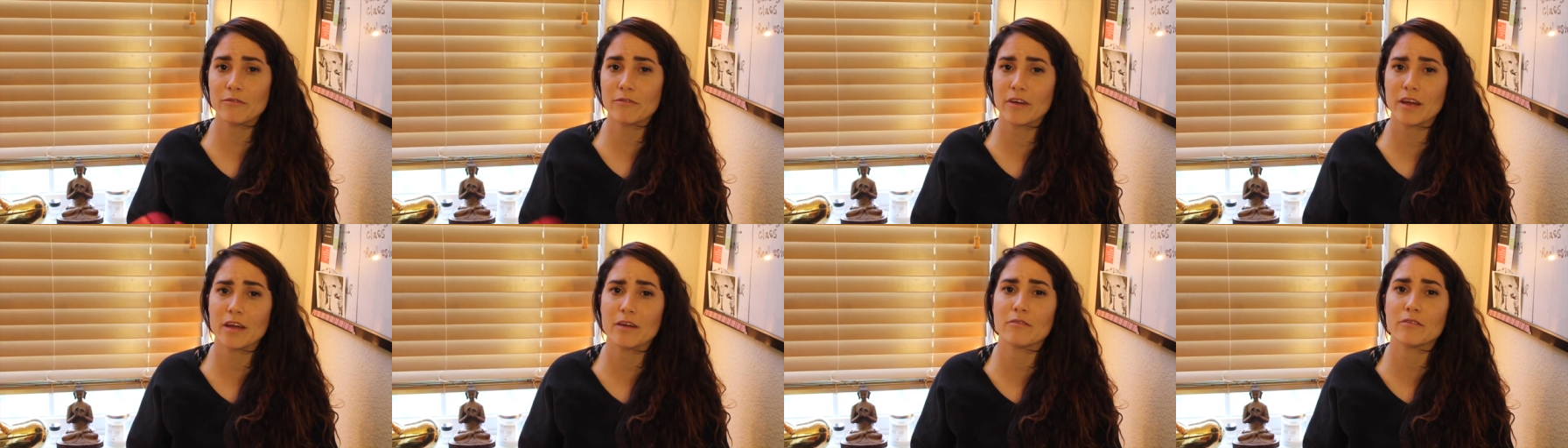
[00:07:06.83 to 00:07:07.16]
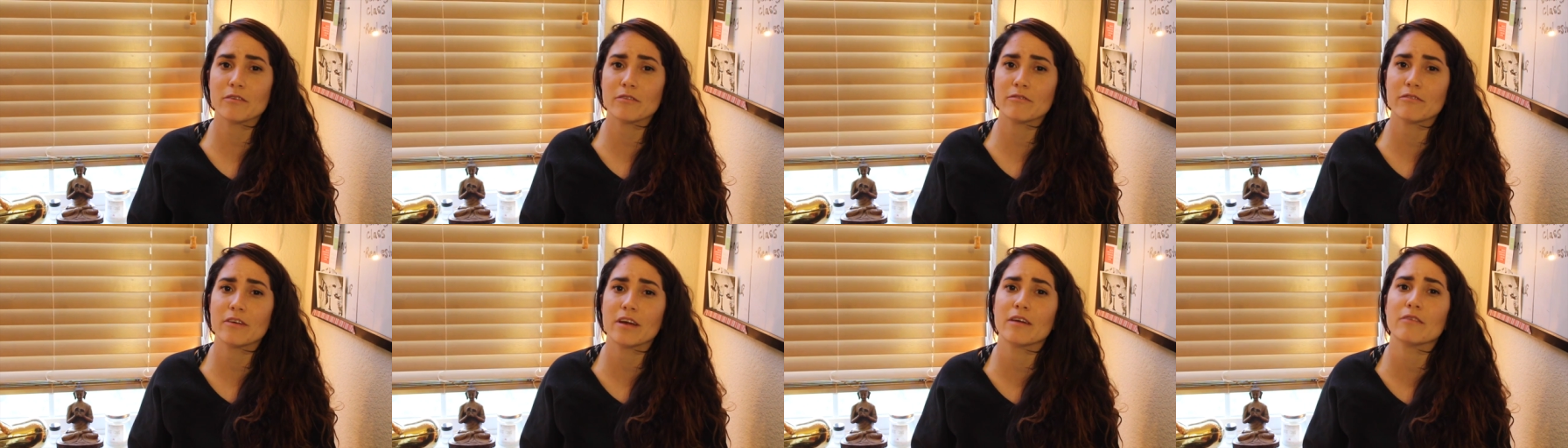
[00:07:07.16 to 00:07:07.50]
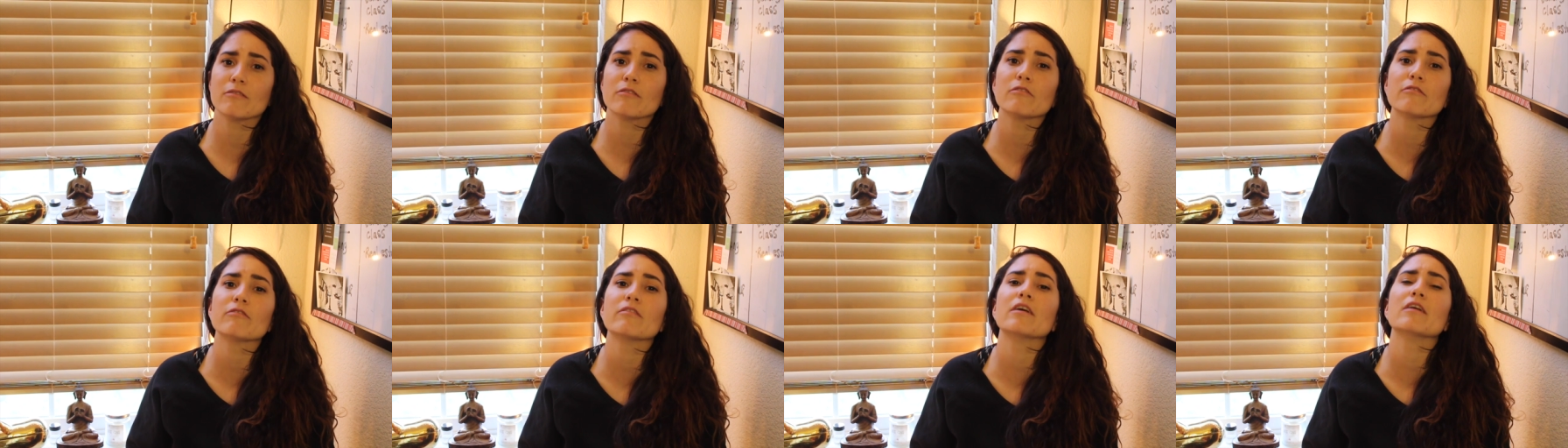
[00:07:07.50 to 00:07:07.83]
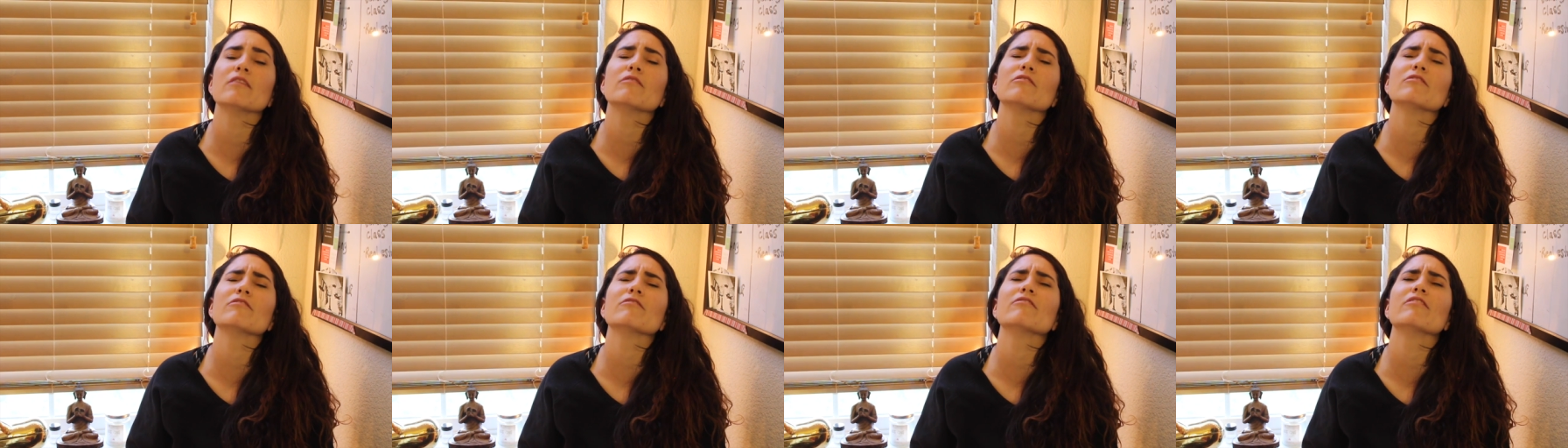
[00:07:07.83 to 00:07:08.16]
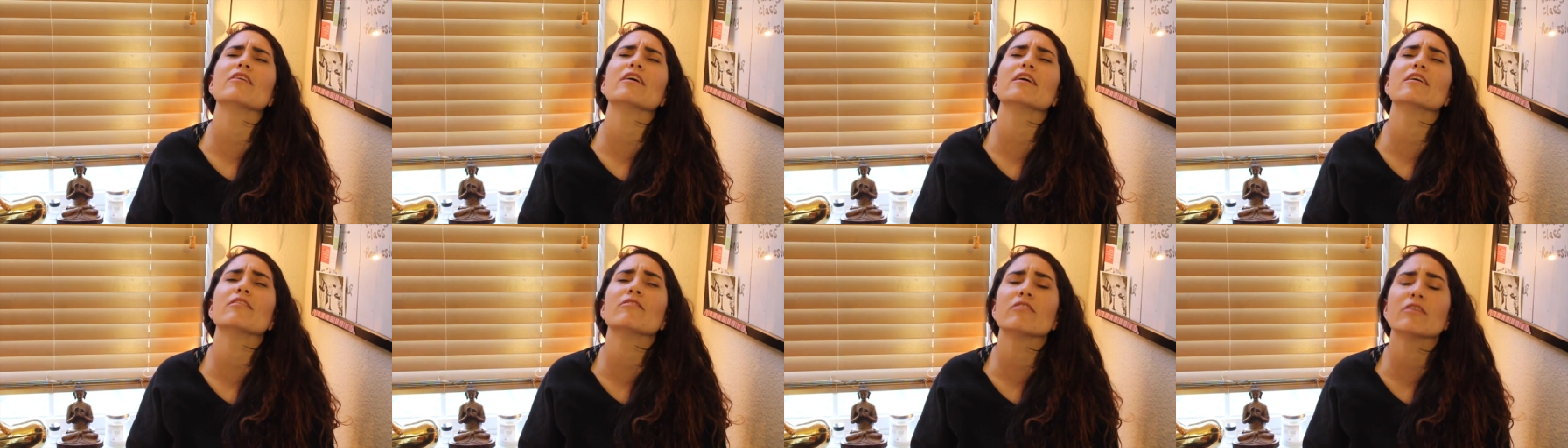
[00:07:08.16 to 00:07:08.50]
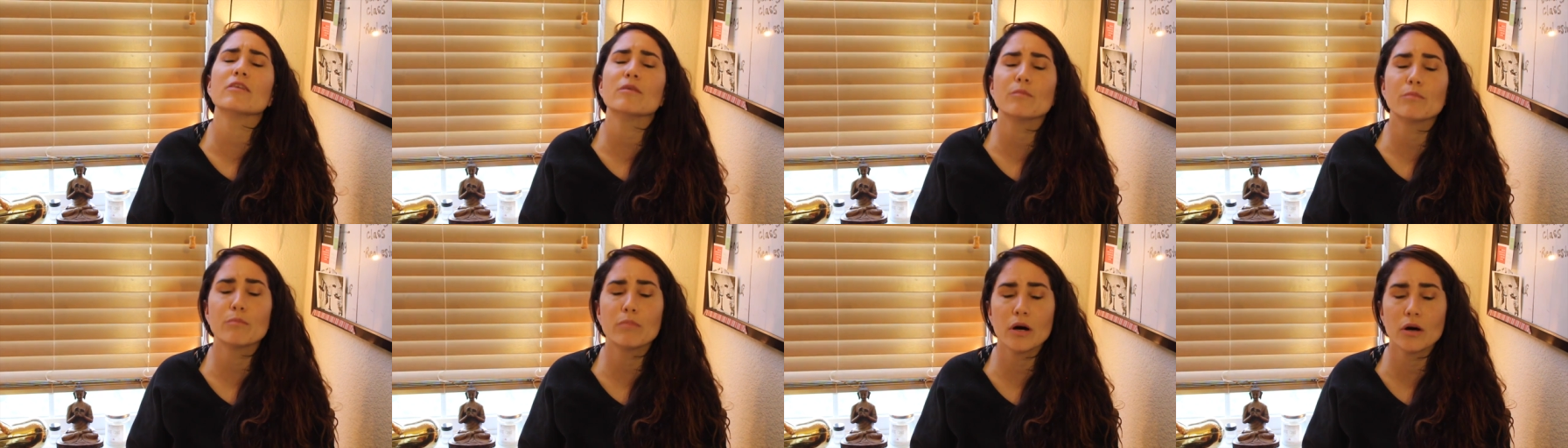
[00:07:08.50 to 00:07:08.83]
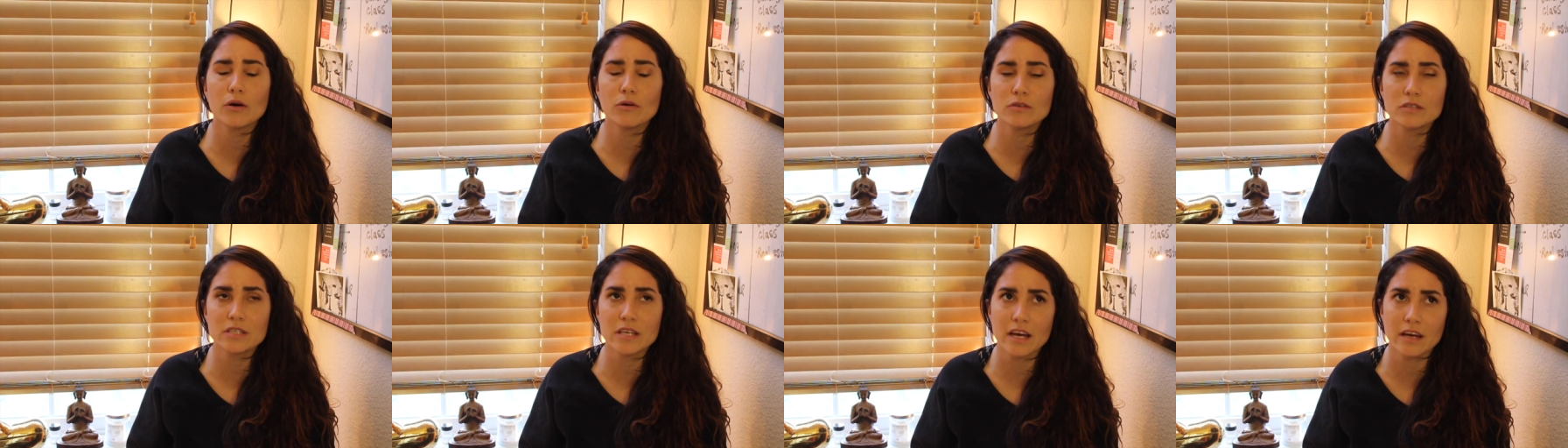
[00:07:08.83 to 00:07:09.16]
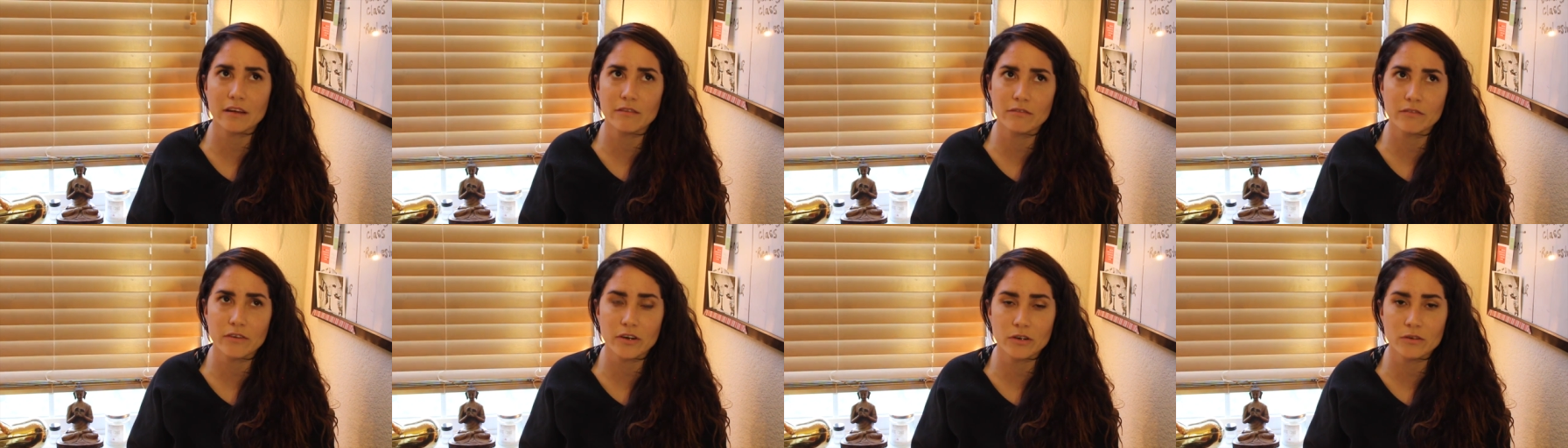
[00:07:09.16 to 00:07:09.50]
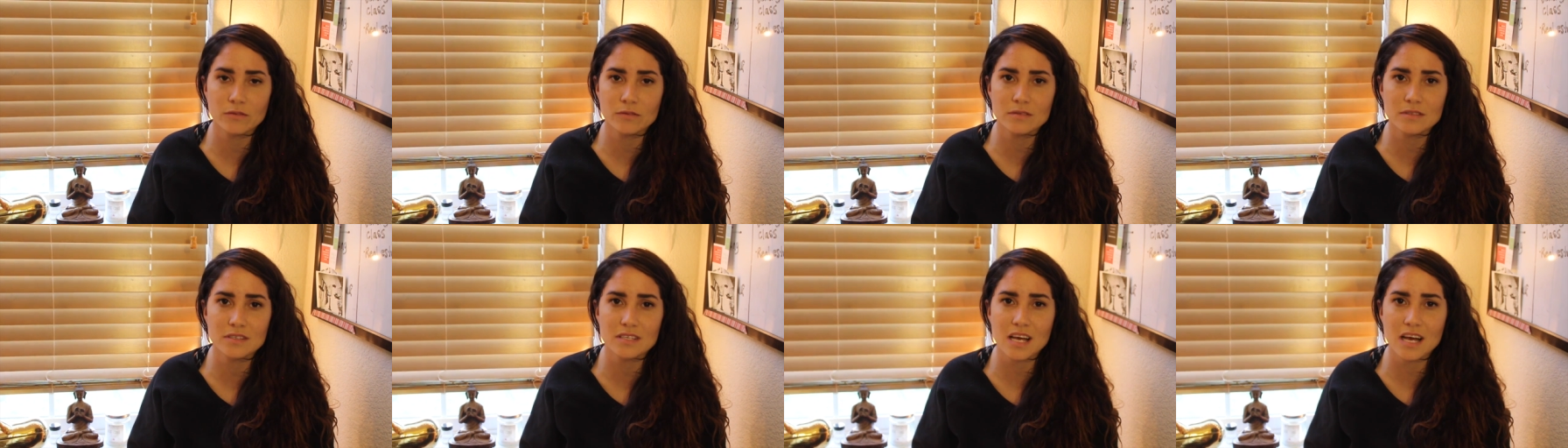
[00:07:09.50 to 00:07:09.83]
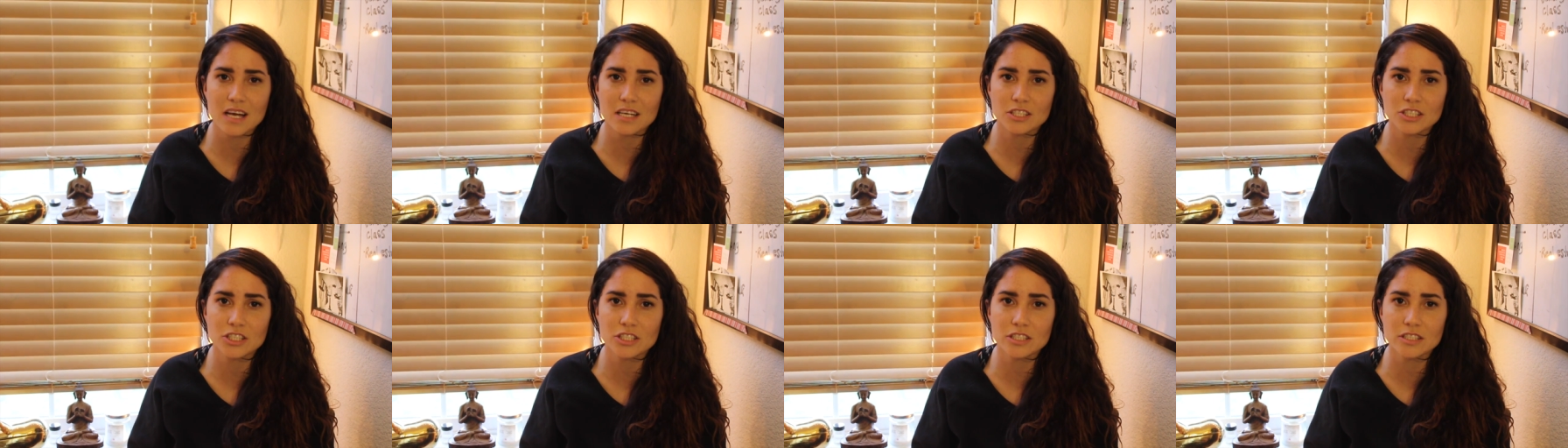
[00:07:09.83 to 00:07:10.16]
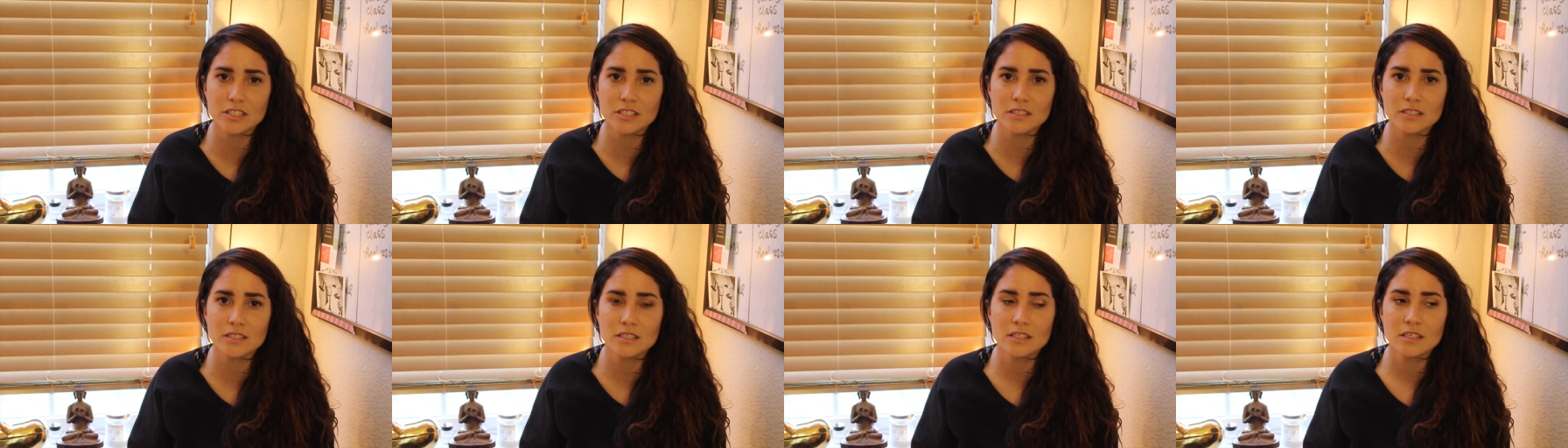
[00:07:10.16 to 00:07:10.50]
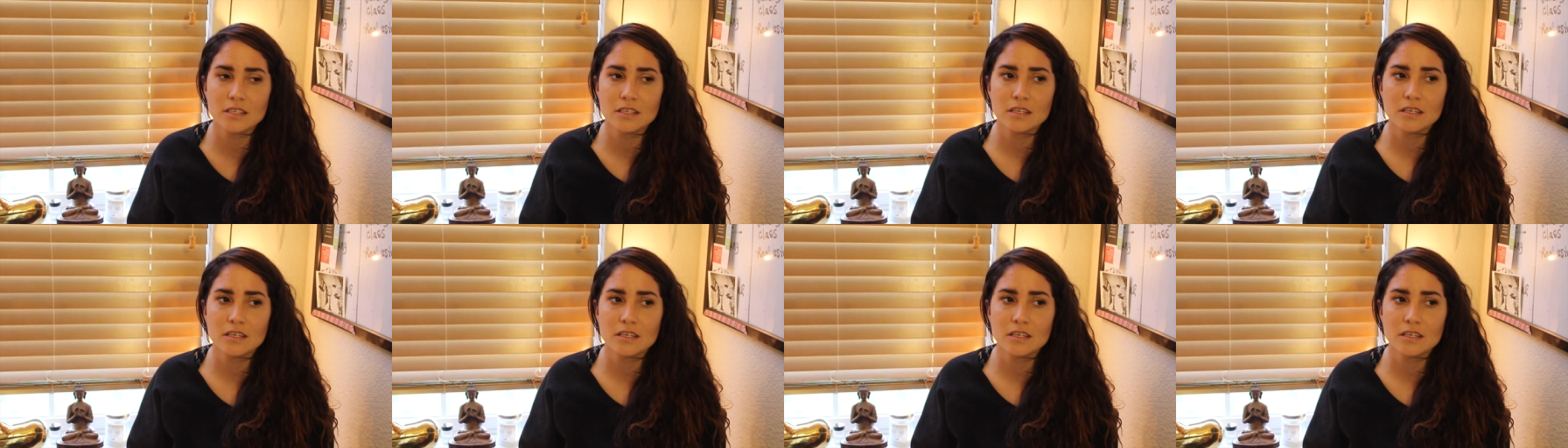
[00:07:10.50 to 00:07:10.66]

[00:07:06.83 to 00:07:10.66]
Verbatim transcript: favorite, favorite, favorite, favorite Bose headphones last year.